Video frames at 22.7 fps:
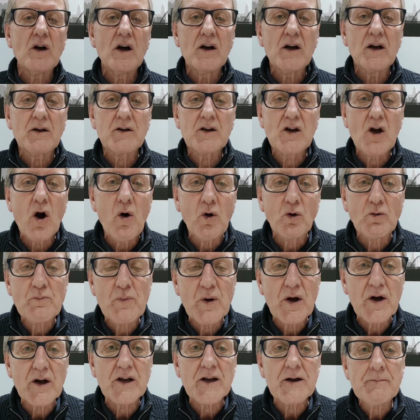uh,
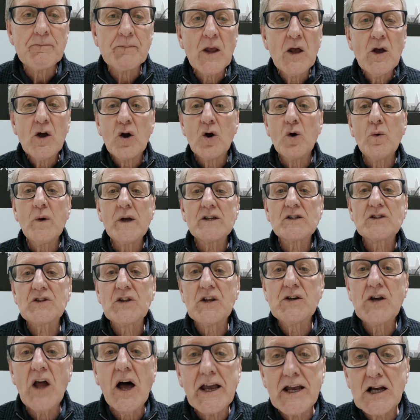Goldberg who is the
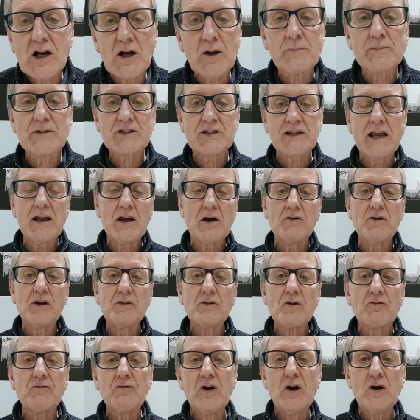nightclub singer in
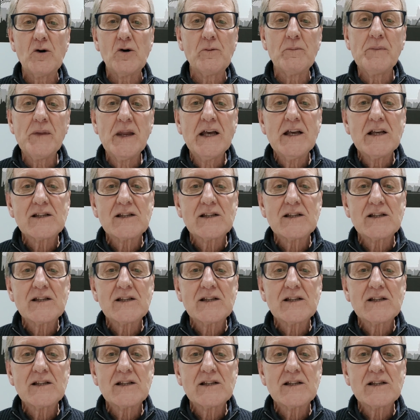the film,